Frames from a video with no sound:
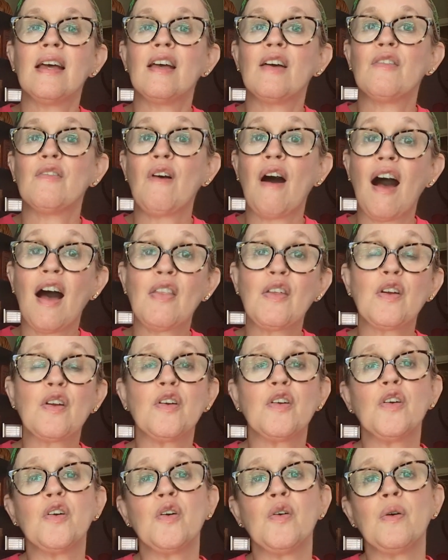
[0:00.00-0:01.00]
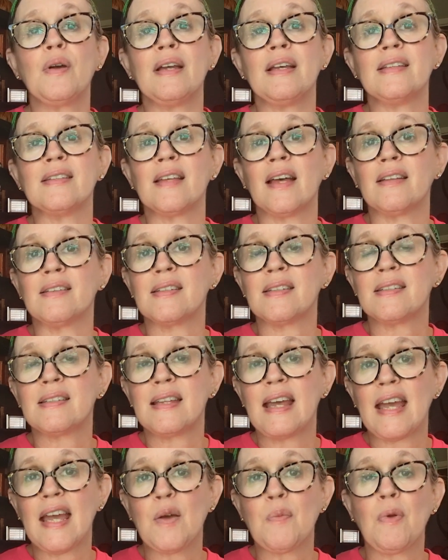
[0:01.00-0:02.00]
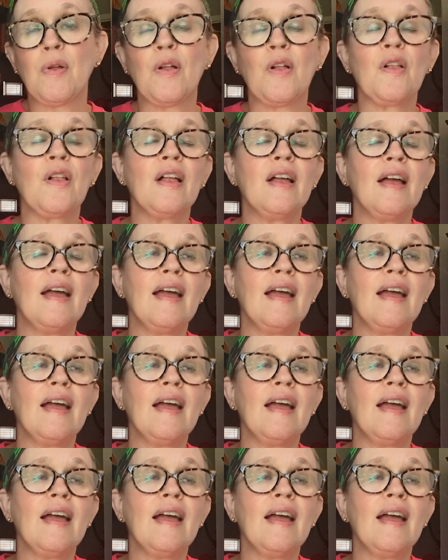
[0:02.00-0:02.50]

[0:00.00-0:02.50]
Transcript: father who is unstable